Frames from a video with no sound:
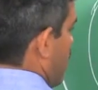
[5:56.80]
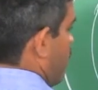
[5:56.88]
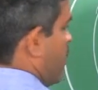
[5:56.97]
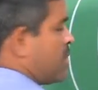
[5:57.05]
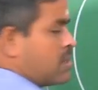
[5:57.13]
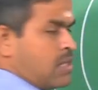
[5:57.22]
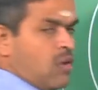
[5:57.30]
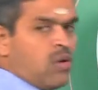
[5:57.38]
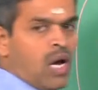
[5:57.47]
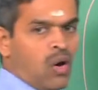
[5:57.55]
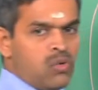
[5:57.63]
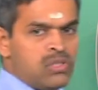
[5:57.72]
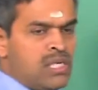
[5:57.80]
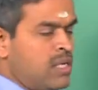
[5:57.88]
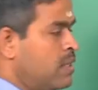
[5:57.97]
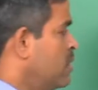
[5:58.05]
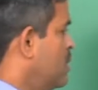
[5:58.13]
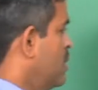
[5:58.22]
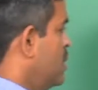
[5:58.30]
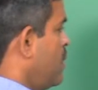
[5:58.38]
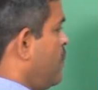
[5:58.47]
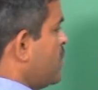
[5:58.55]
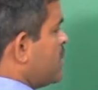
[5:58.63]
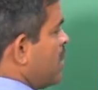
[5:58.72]
which is now housing
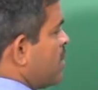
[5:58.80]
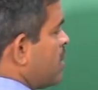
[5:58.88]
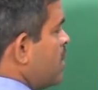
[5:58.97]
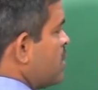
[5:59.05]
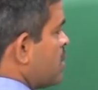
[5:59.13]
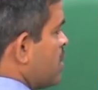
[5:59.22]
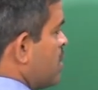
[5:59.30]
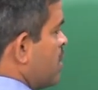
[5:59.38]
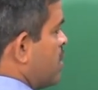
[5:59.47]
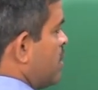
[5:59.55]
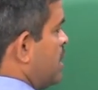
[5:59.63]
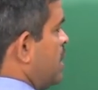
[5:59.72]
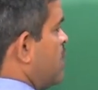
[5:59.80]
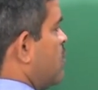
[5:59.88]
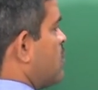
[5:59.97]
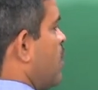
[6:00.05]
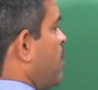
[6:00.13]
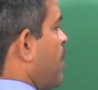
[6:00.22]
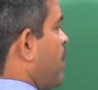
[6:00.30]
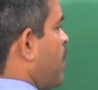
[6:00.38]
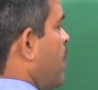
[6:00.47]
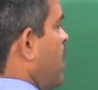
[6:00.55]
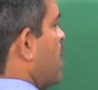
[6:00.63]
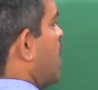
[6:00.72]
the facilities, individual
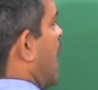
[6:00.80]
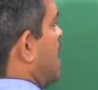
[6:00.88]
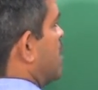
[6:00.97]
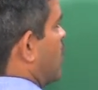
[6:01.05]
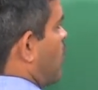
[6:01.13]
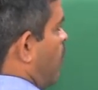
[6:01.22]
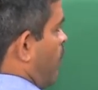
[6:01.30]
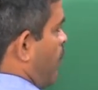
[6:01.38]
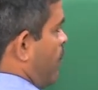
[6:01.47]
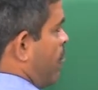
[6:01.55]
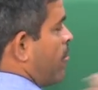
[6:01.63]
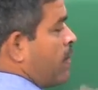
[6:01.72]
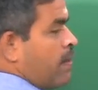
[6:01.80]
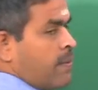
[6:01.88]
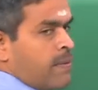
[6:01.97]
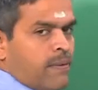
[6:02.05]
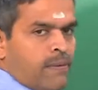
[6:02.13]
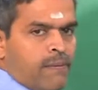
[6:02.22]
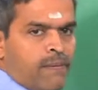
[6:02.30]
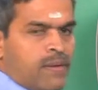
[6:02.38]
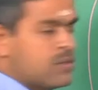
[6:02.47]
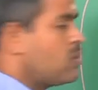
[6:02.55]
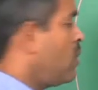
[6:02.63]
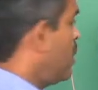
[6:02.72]
people and the group.
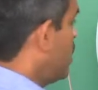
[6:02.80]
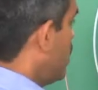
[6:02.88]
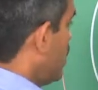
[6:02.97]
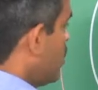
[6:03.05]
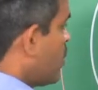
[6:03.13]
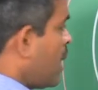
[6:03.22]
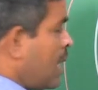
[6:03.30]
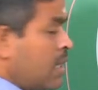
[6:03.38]
So, you can